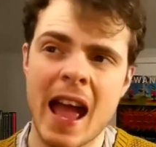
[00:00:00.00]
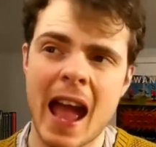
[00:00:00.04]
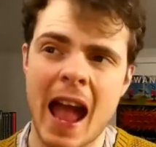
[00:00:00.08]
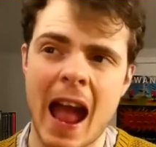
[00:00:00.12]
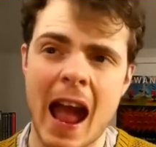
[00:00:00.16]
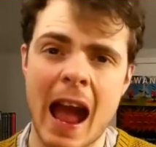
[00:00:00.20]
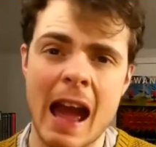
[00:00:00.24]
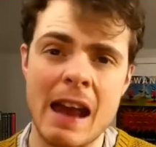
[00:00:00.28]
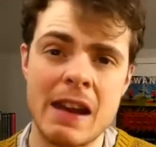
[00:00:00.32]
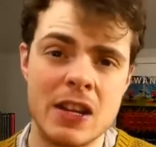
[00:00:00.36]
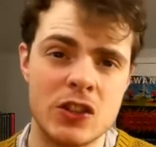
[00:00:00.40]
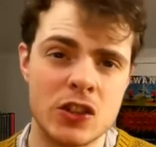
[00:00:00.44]

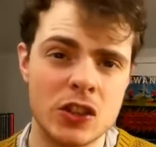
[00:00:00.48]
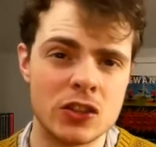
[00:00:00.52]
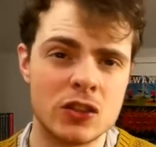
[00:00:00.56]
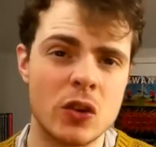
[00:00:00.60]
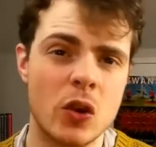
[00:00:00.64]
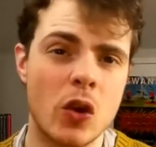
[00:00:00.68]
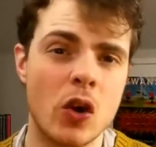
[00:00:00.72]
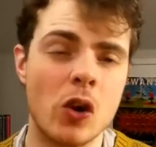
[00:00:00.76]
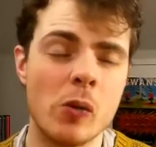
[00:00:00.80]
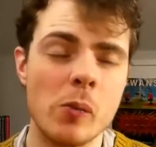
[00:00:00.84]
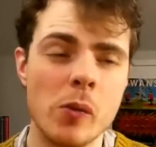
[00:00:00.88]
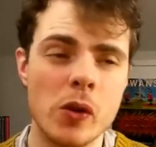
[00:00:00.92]
and it just
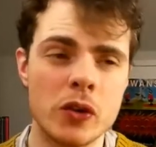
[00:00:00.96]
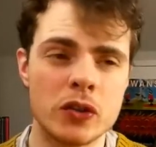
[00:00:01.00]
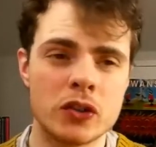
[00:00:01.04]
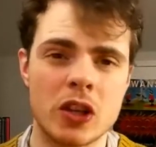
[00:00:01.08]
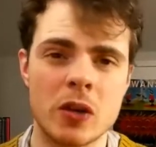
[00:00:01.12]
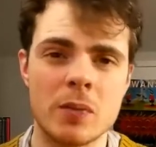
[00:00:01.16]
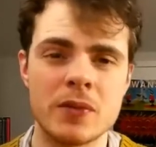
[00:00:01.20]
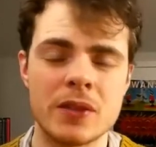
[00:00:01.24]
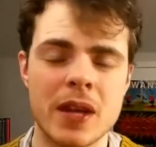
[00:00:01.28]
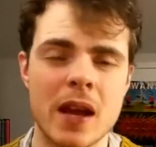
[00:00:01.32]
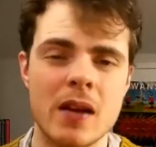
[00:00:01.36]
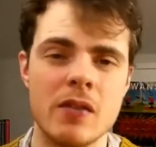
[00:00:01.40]
almost
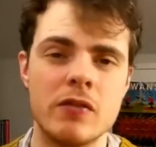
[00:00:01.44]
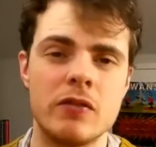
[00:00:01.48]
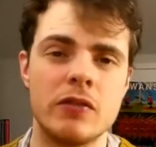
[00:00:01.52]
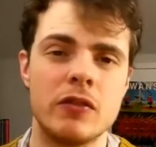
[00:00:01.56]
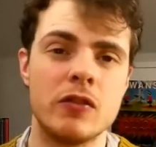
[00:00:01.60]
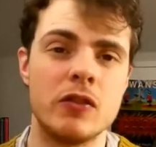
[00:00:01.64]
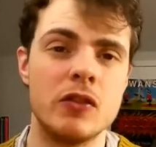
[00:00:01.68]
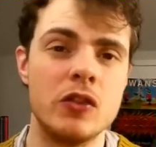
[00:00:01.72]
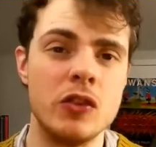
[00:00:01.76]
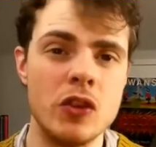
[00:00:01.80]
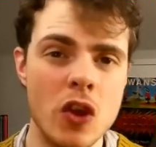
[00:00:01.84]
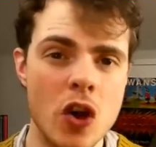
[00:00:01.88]
comes out of
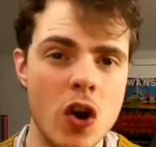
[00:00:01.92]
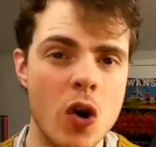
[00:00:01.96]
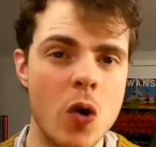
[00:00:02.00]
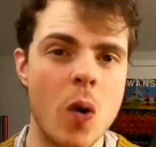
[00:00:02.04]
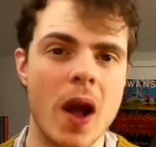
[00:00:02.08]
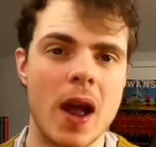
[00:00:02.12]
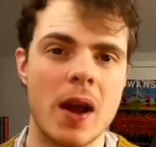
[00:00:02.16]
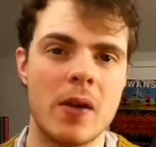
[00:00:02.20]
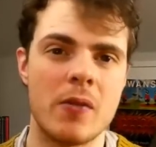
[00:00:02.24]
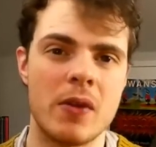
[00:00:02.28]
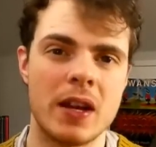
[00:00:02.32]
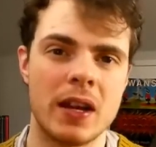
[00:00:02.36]

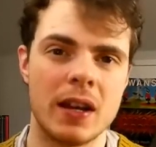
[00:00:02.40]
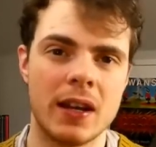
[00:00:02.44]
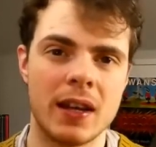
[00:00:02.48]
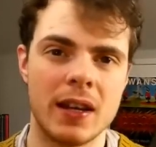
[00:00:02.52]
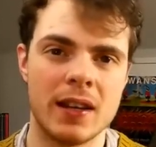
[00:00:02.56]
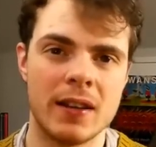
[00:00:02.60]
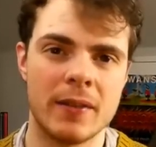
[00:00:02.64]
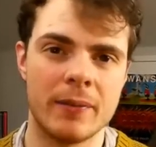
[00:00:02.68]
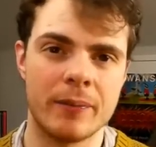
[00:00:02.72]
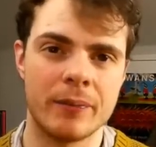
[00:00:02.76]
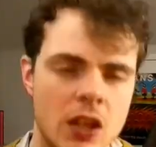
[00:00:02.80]
nowhere, really.